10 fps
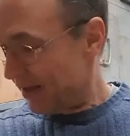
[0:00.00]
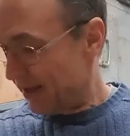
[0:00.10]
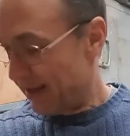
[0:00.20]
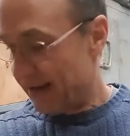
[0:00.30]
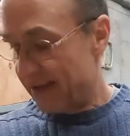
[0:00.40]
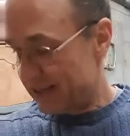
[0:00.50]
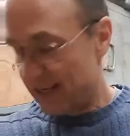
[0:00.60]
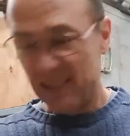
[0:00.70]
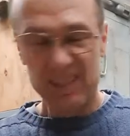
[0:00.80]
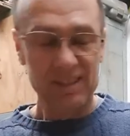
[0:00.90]
and as
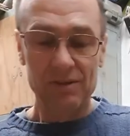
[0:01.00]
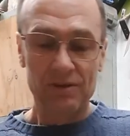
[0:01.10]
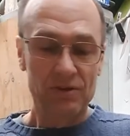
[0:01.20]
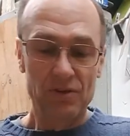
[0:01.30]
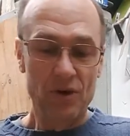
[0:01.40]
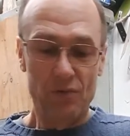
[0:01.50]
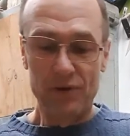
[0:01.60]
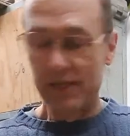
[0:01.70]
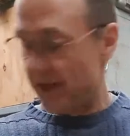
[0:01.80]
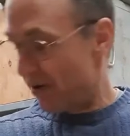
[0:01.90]
such, not
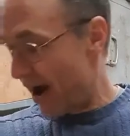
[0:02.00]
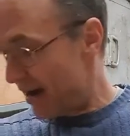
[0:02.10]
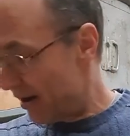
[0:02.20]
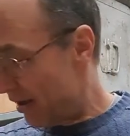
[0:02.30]
really great.